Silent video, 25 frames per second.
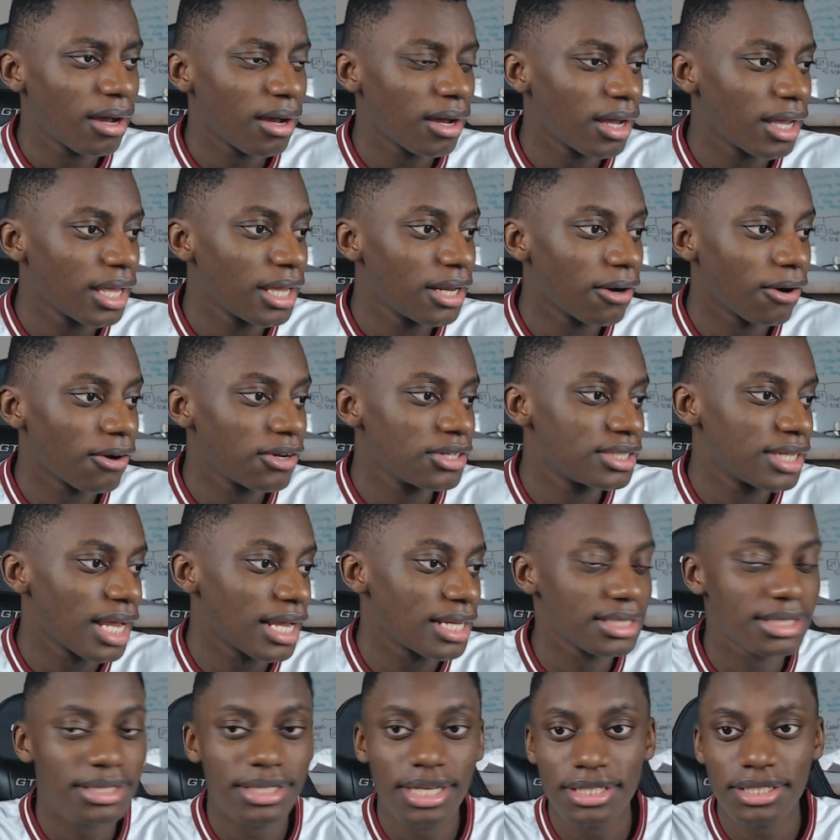In our
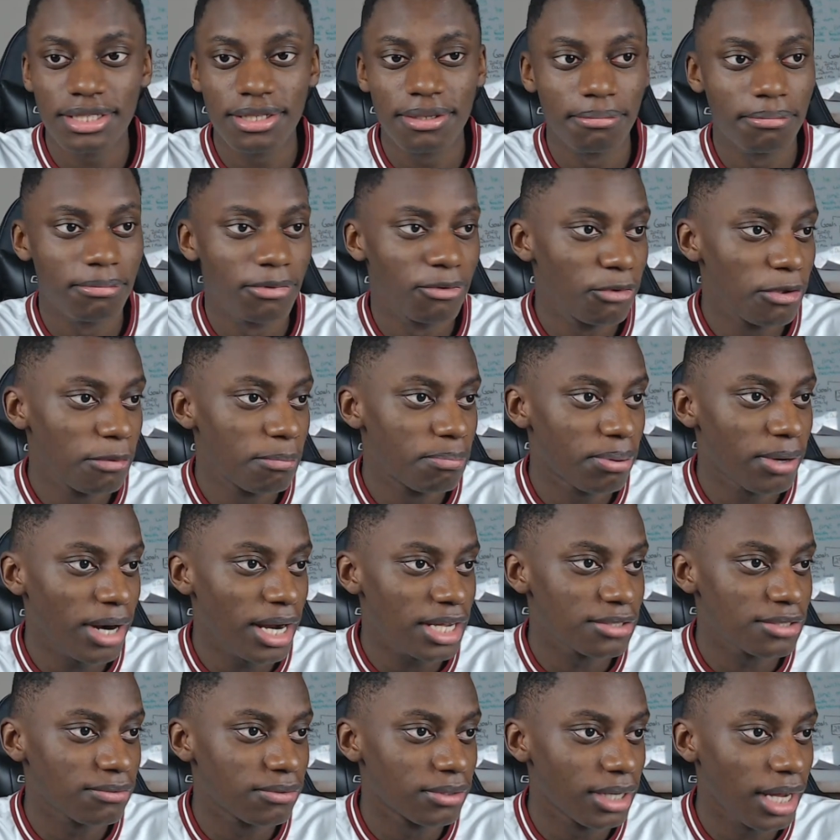intense system, we
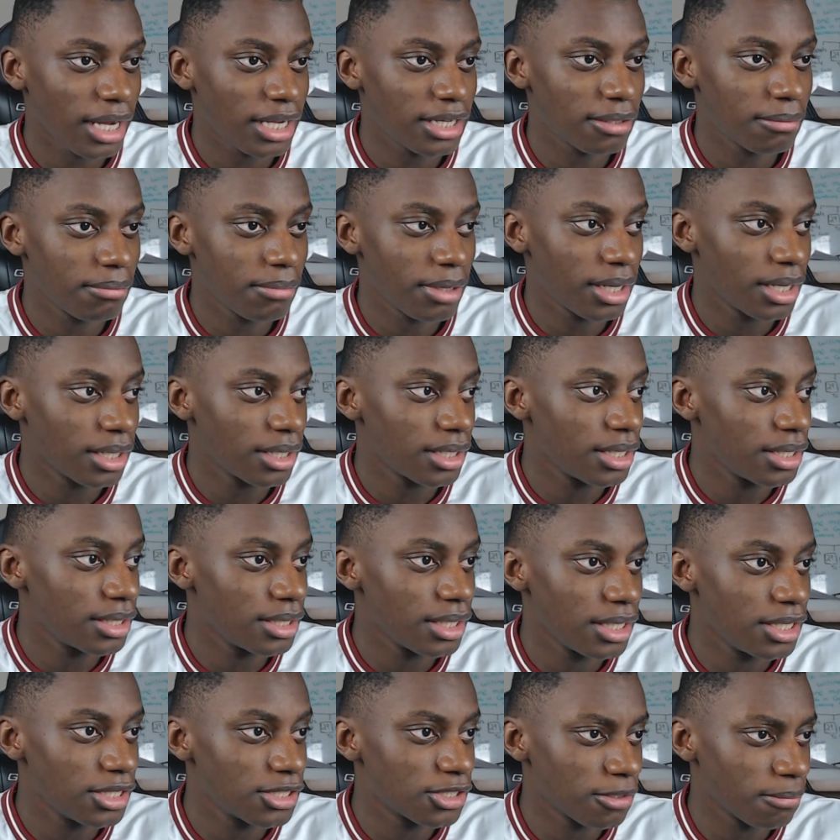press for 90 minutes.
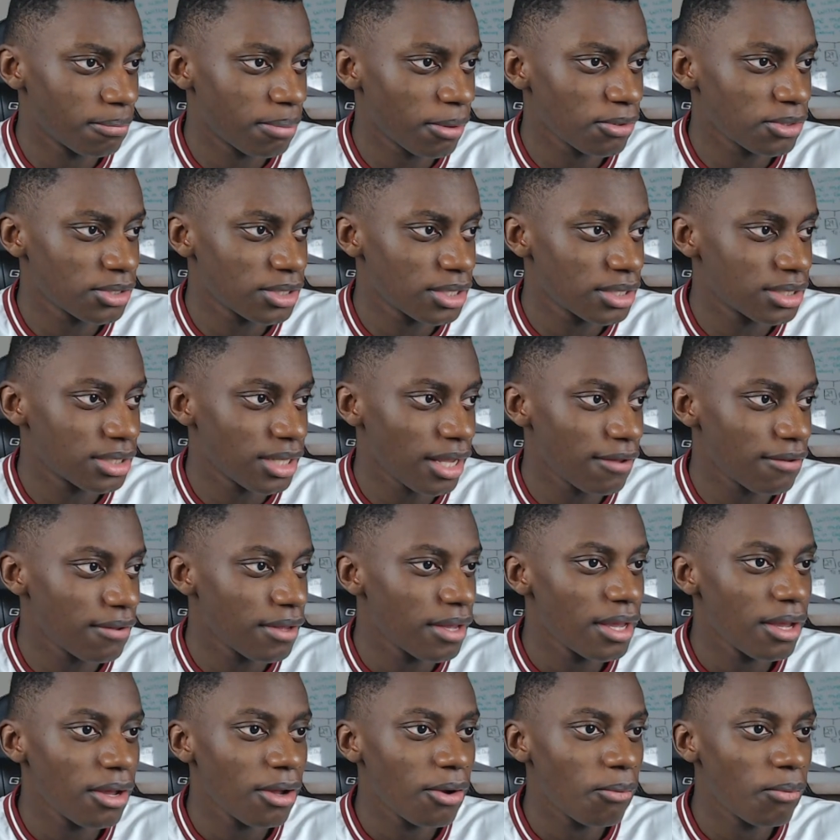He's supposed to stay.
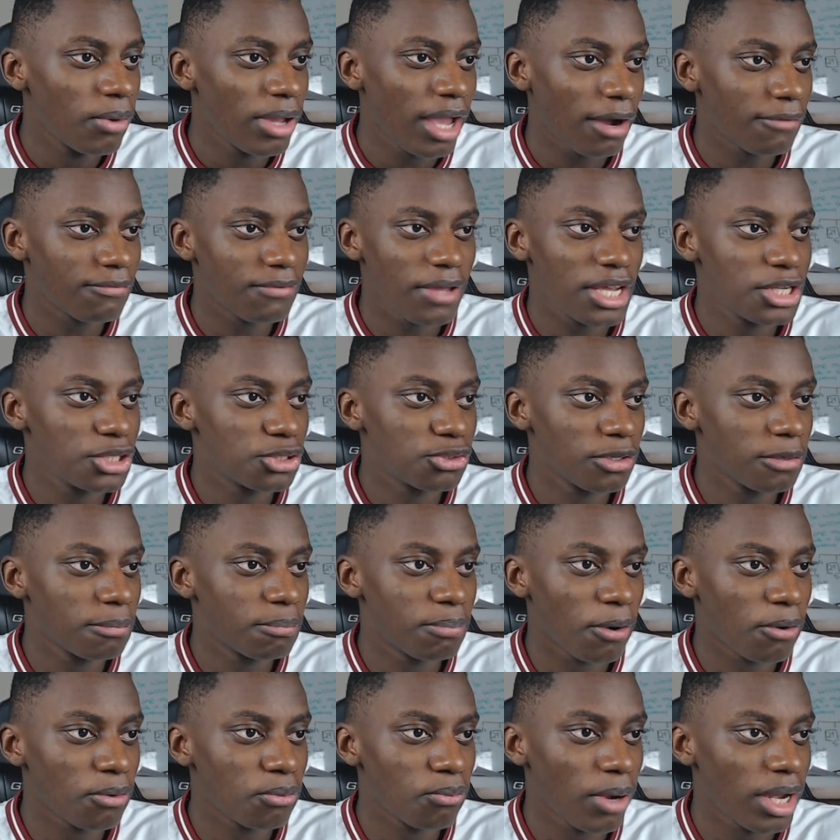We have
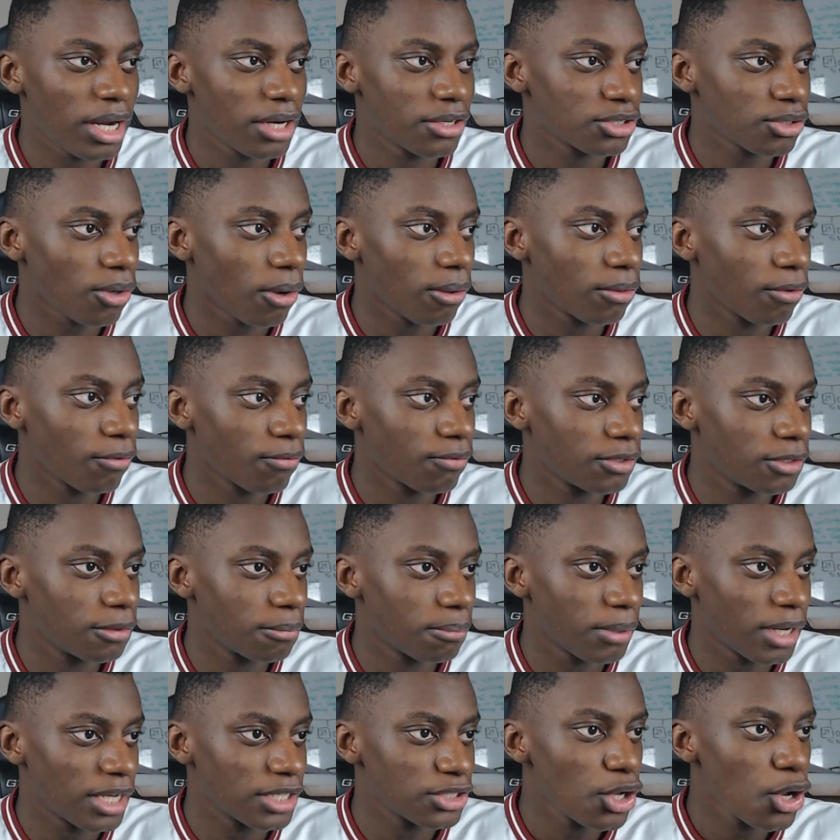injury-prone wingers all over the
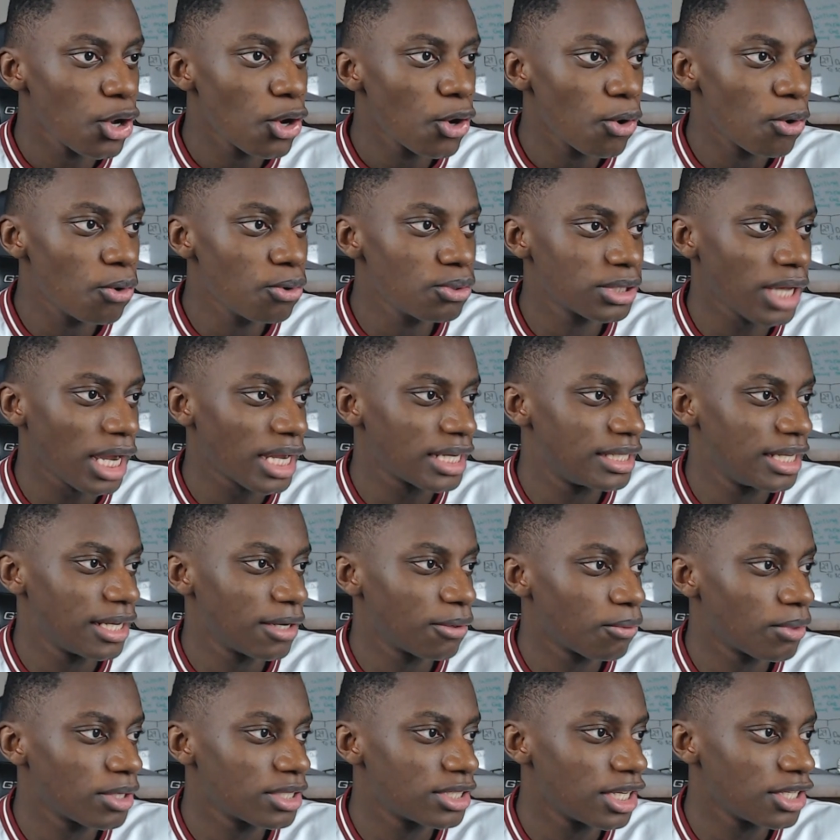place. Whose idea
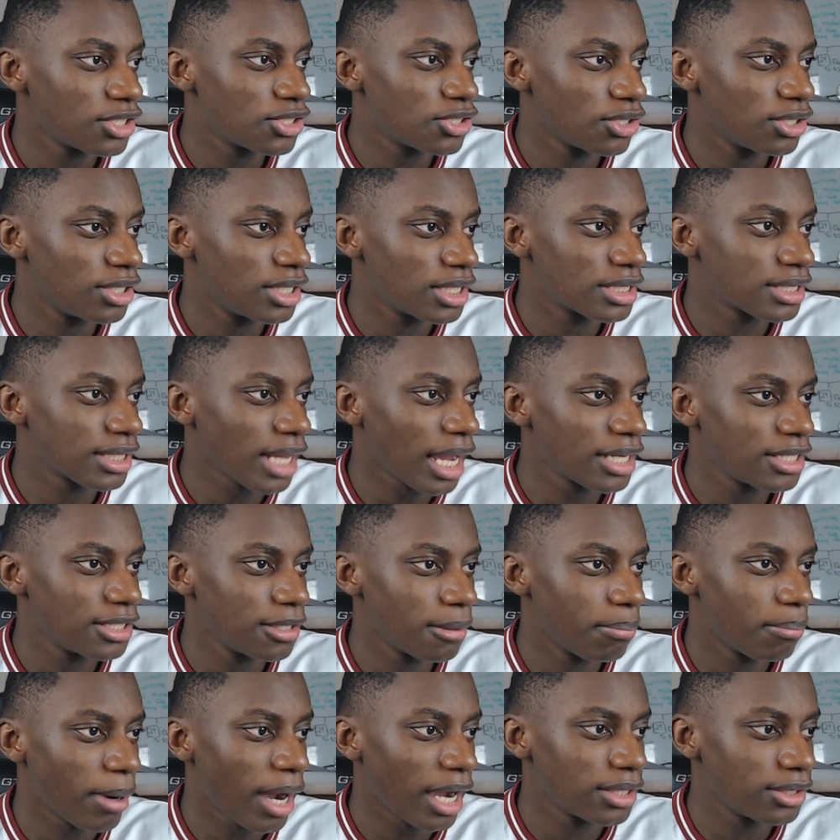was it to decide to
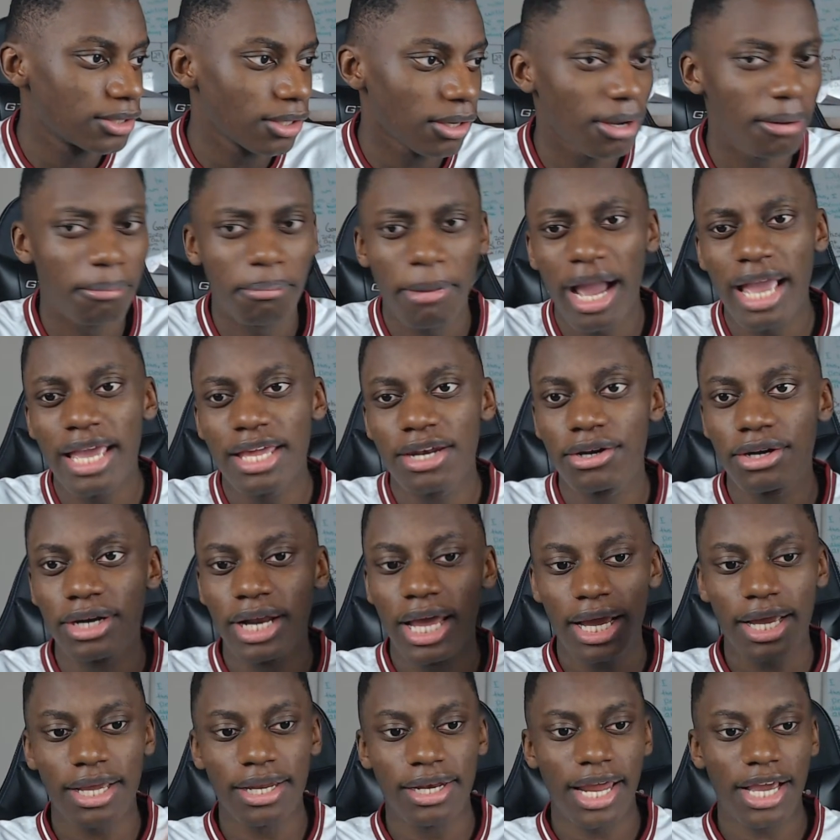buy... My
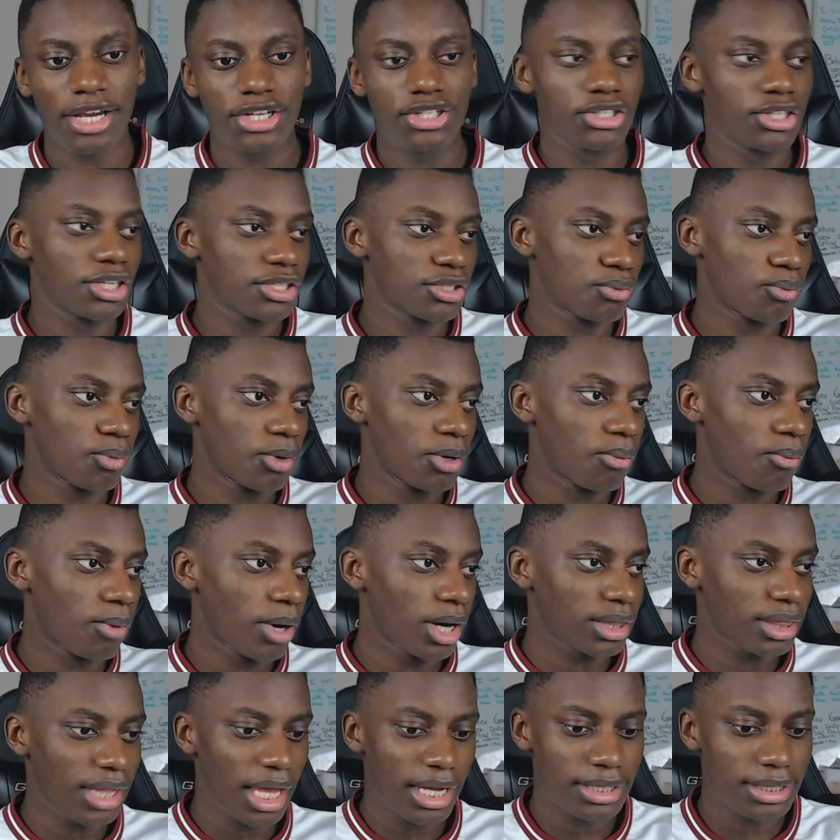internet connection doesn't want to
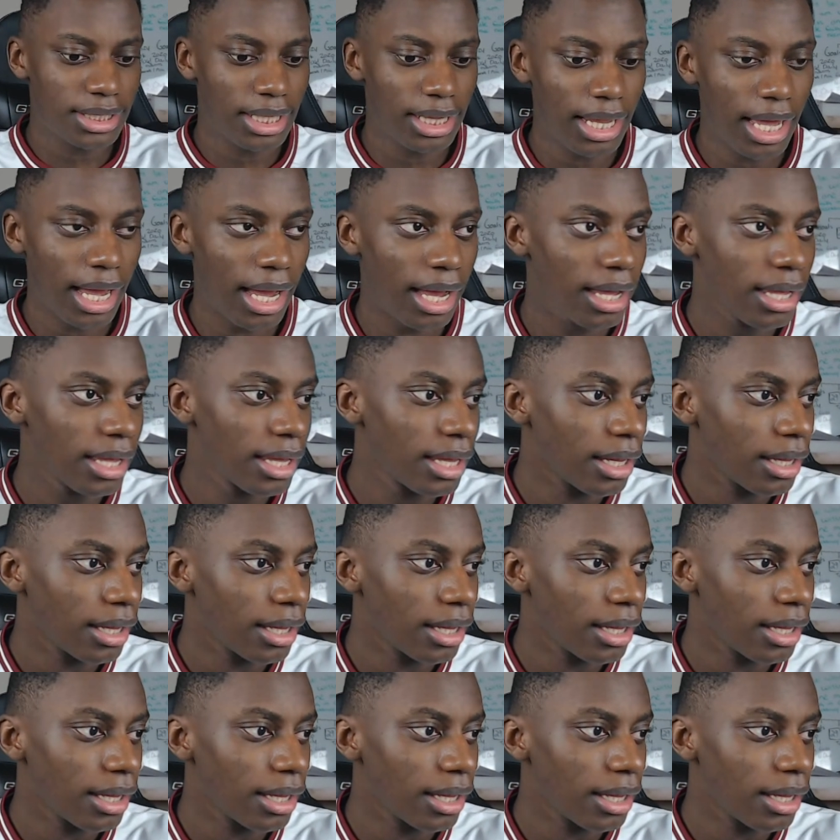work. Thanks a lot.